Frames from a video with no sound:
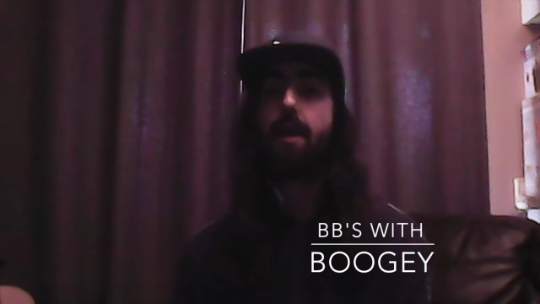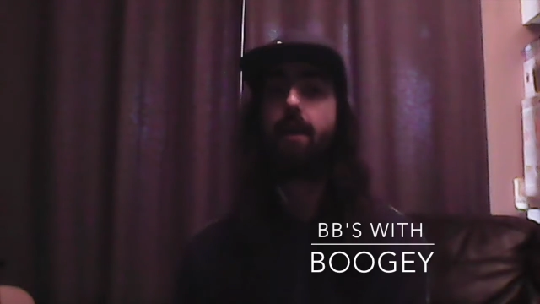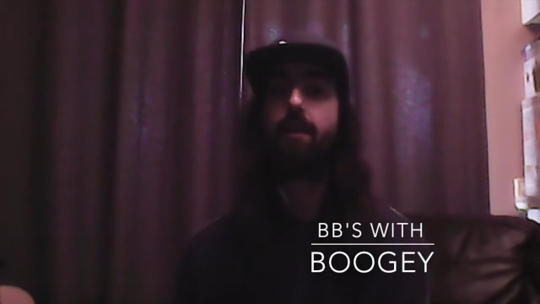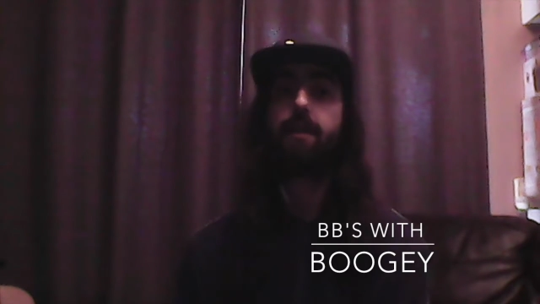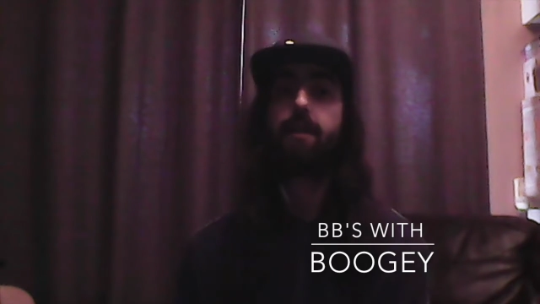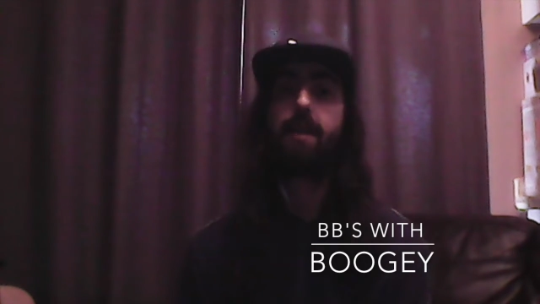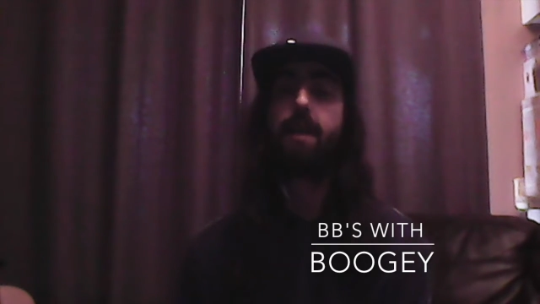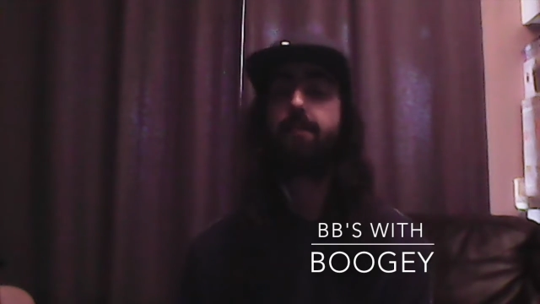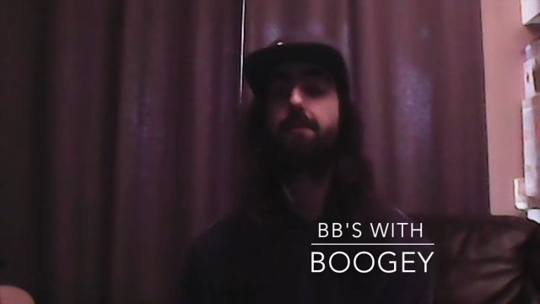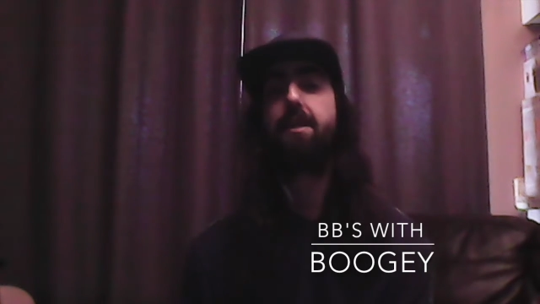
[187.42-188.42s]
and I
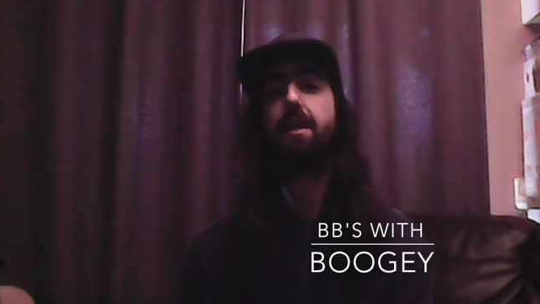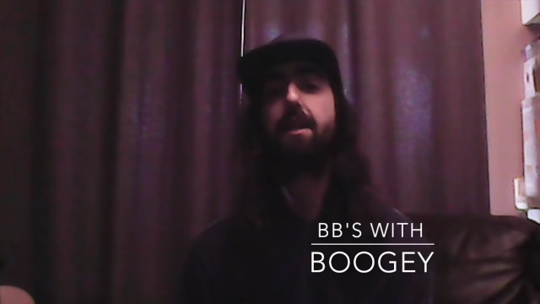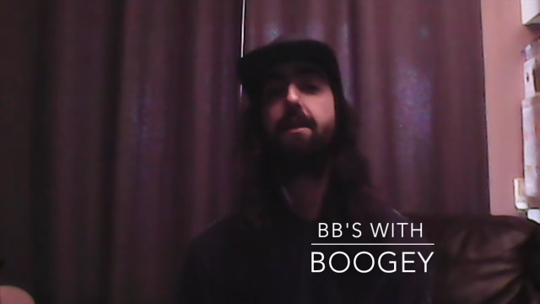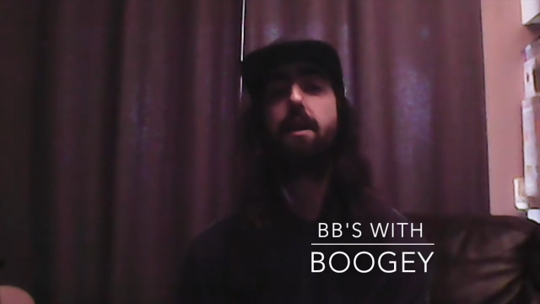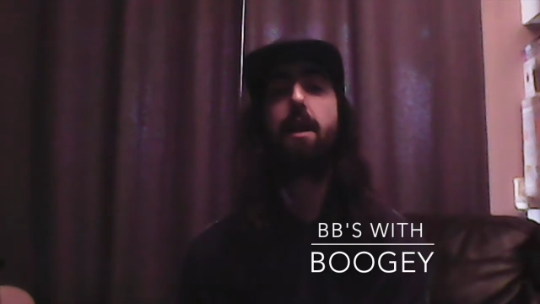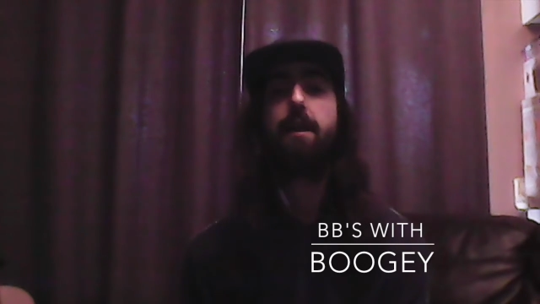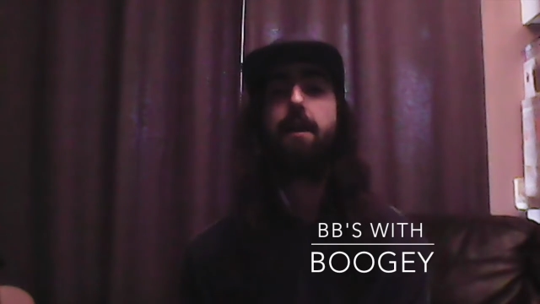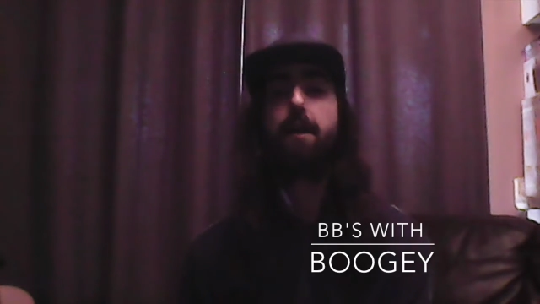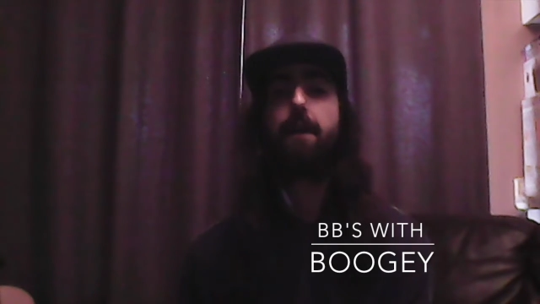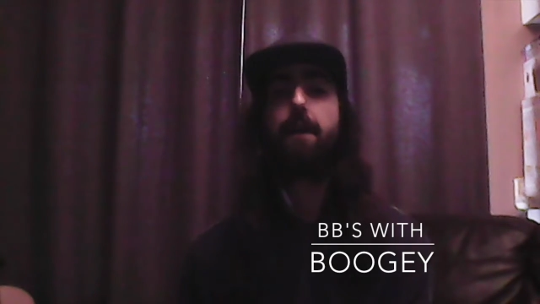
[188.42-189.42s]
can't seem to get the guy.
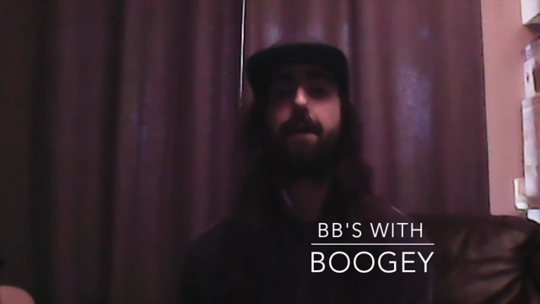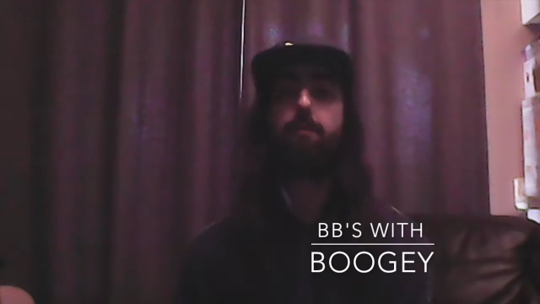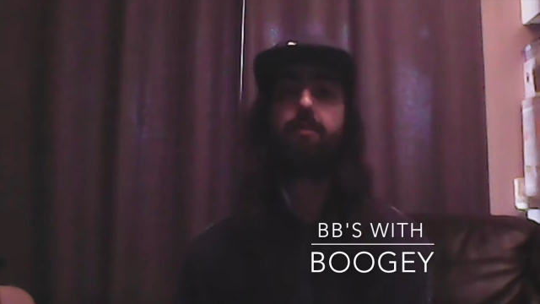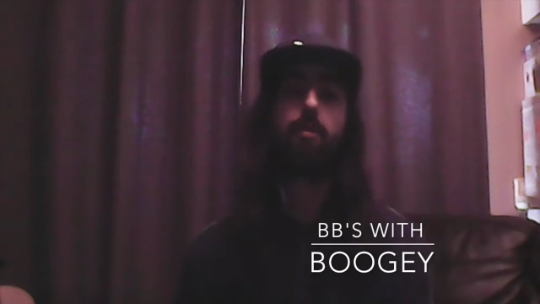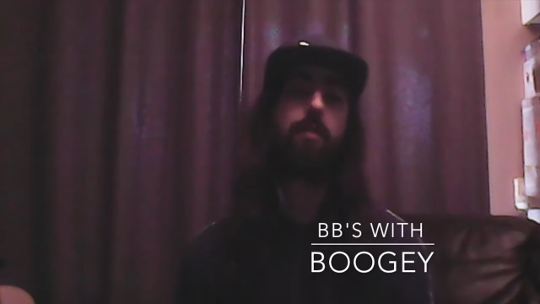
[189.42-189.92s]
So